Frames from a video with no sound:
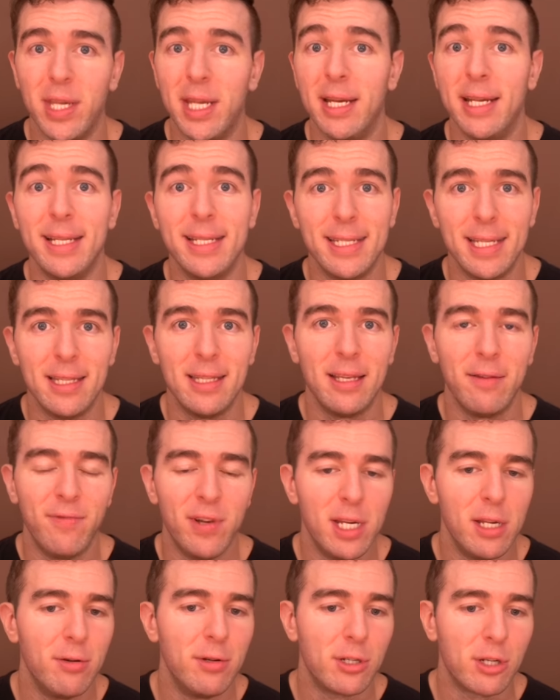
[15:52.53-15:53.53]
It is in the
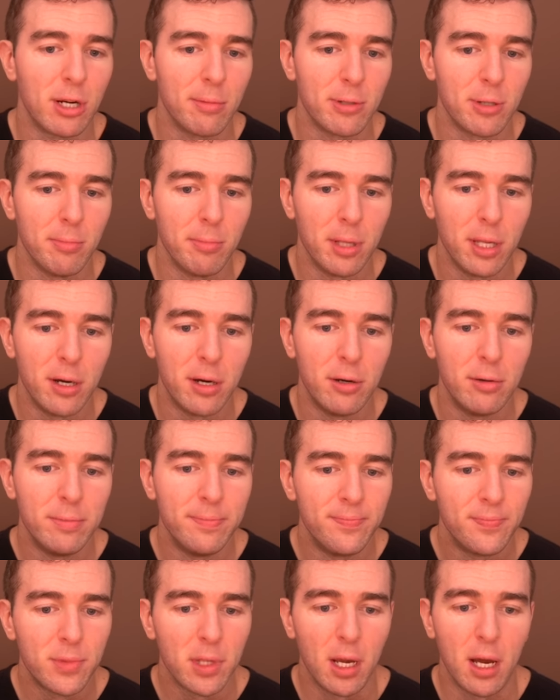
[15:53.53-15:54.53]
video description
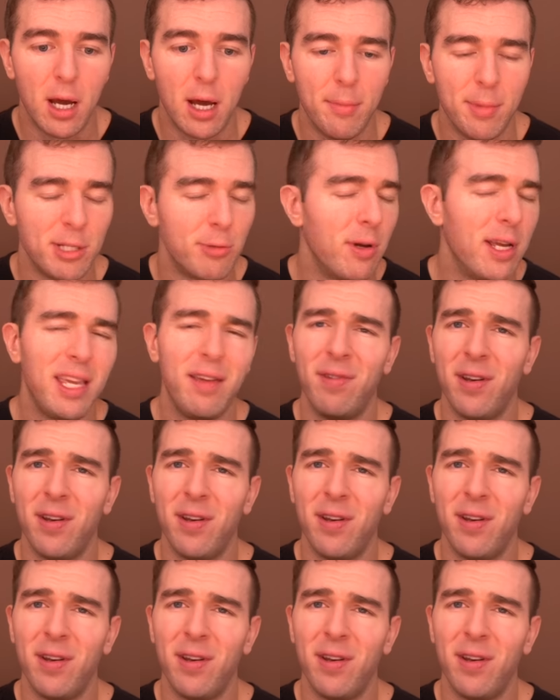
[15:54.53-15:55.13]
below as well.